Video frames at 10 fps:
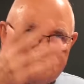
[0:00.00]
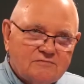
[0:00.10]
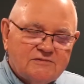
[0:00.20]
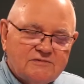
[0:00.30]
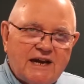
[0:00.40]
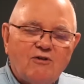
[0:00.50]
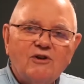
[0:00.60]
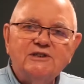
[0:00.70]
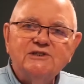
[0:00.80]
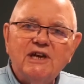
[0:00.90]
tower
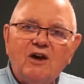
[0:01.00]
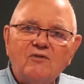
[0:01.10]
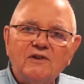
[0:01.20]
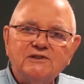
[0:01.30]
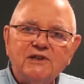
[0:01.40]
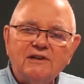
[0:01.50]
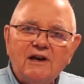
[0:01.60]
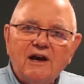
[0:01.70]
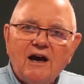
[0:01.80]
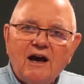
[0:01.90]
itself, is it?
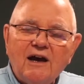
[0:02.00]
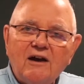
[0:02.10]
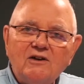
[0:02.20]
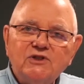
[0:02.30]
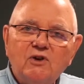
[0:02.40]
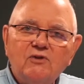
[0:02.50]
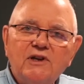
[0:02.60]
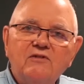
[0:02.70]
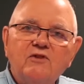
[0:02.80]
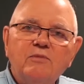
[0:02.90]
I also
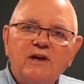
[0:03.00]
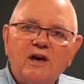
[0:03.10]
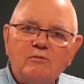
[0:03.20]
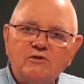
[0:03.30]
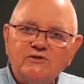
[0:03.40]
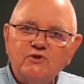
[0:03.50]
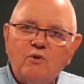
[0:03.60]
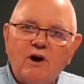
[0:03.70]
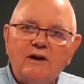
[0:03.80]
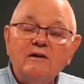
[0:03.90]
need to be able
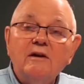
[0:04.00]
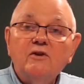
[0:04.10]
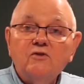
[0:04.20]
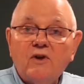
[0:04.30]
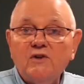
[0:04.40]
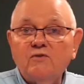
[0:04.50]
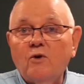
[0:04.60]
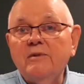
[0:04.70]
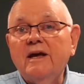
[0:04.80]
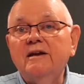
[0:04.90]
to
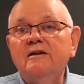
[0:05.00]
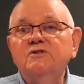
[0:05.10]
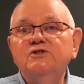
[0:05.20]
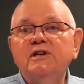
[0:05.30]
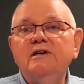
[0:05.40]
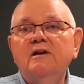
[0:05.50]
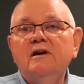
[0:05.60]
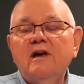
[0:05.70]
transform that energy,